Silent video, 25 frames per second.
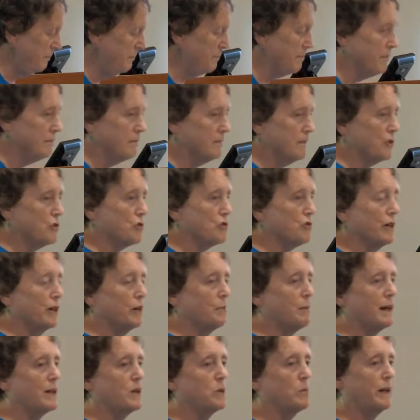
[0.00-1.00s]
this
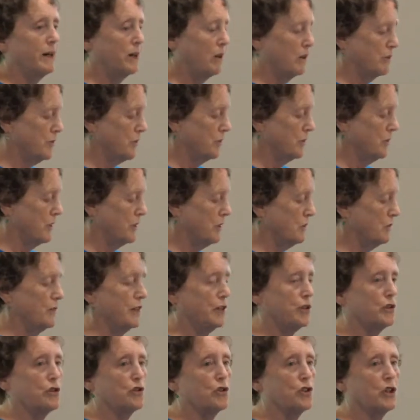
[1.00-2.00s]
trail, by the way, also does
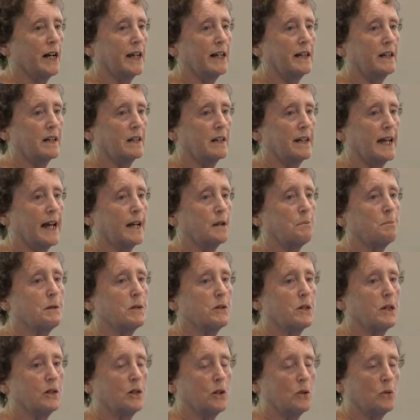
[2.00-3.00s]
feature giant attack
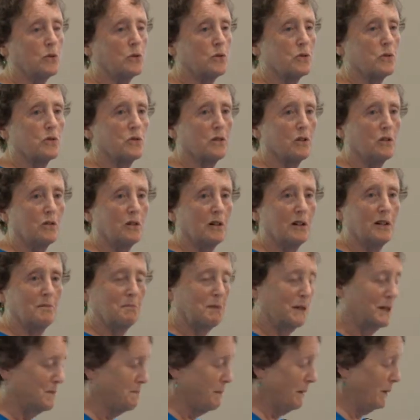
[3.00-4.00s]
mosquitoes, so
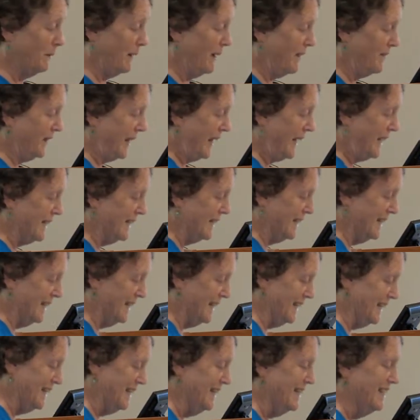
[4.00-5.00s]
be aware of
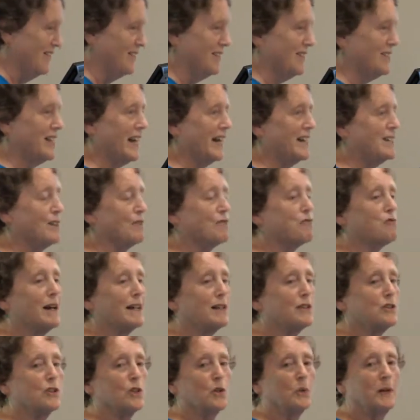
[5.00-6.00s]
that. Size of
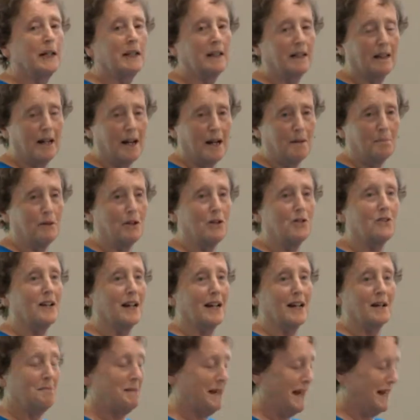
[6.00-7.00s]
rescue helicopters,
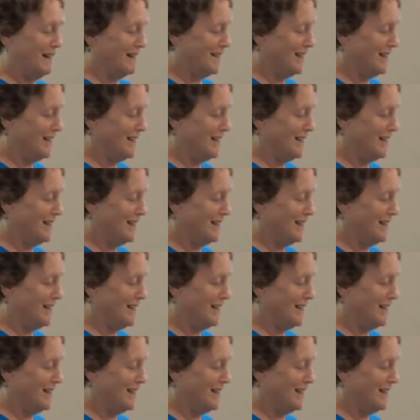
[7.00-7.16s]
I am not